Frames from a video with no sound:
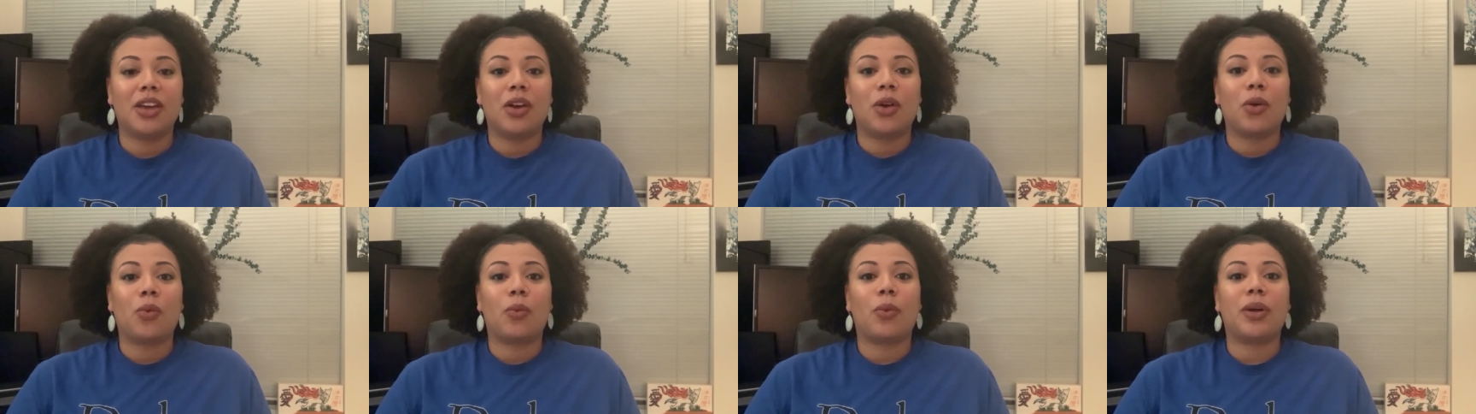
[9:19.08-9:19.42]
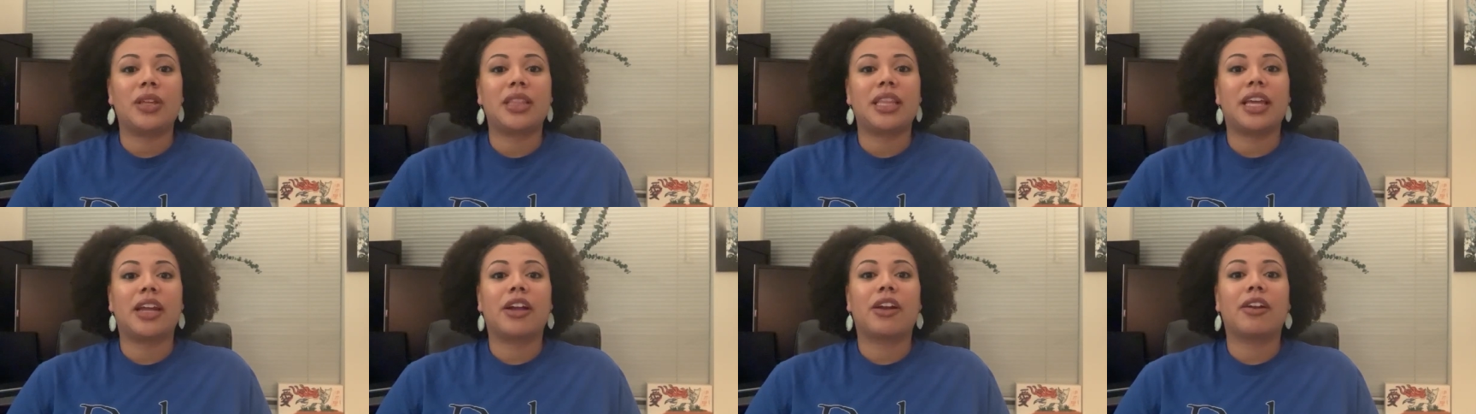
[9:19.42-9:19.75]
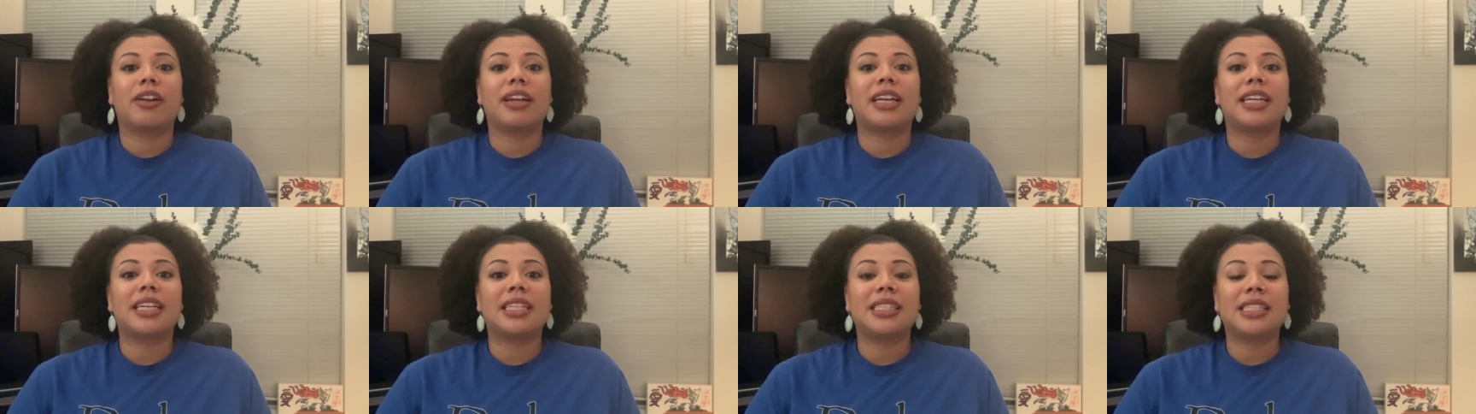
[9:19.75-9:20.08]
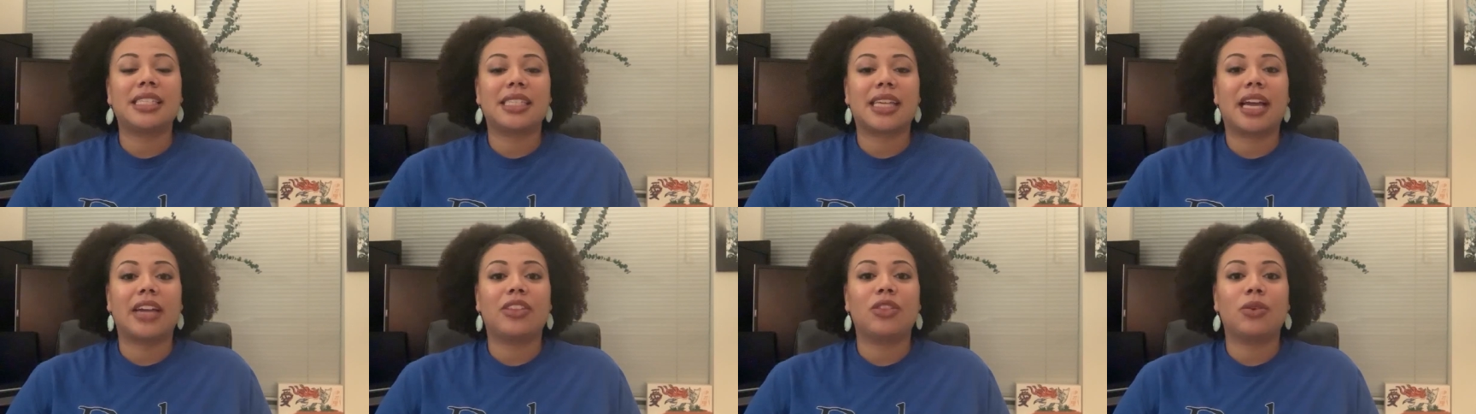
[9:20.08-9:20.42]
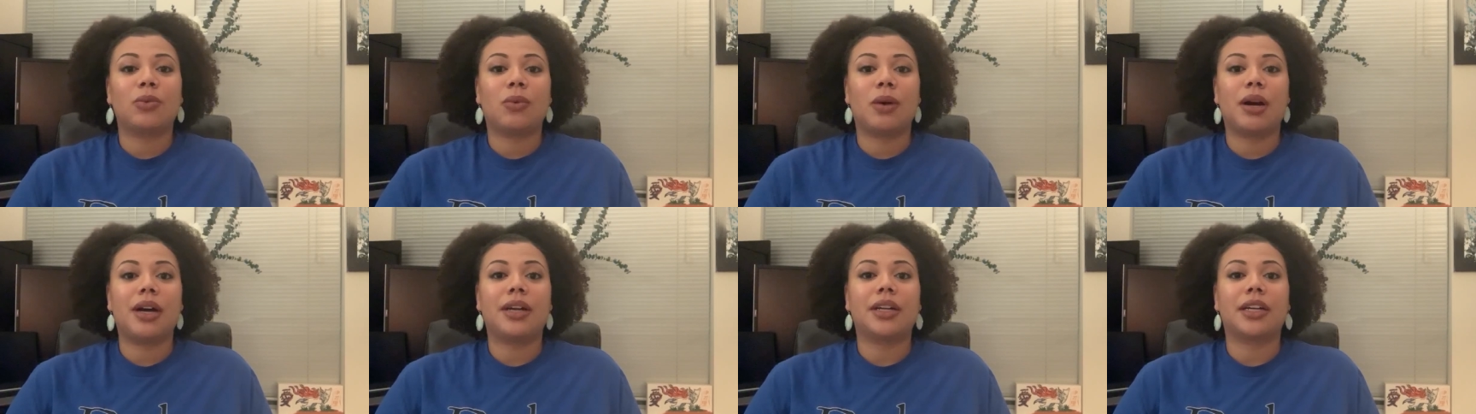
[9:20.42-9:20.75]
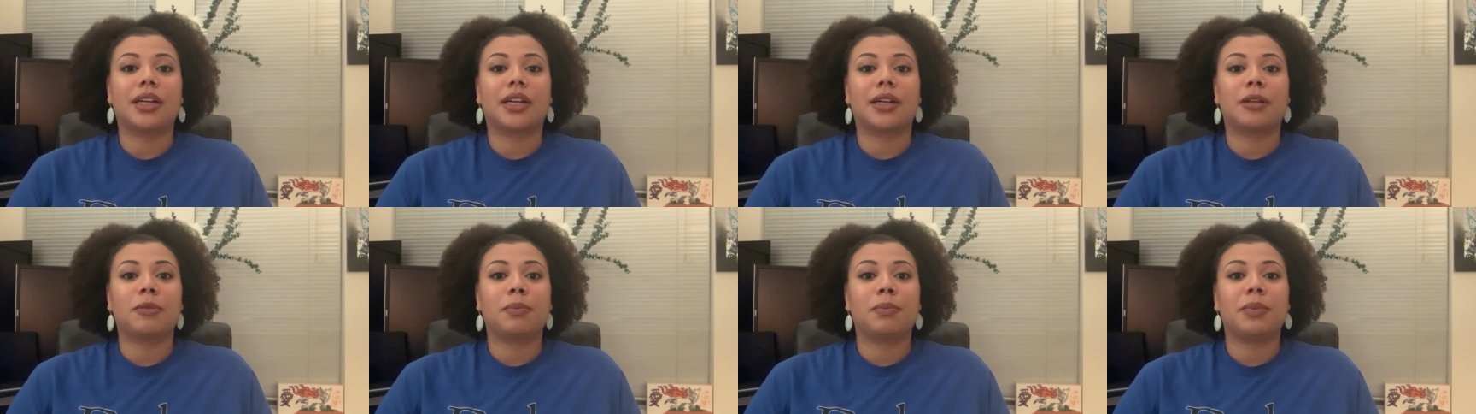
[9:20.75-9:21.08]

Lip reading: when they are inside the water.